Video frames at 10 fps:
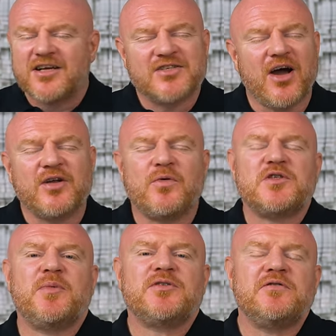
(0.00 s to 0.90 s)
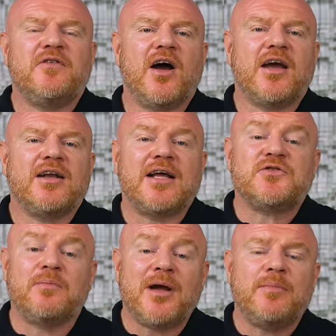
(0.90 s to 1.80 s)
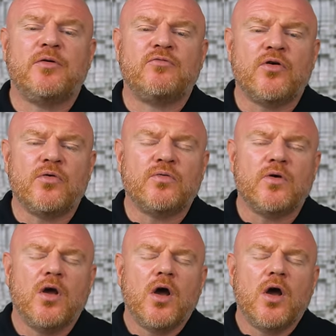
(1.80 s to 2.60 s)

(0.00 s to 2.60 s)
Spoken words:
Tidal or Spotify Connect, or maybe Rune,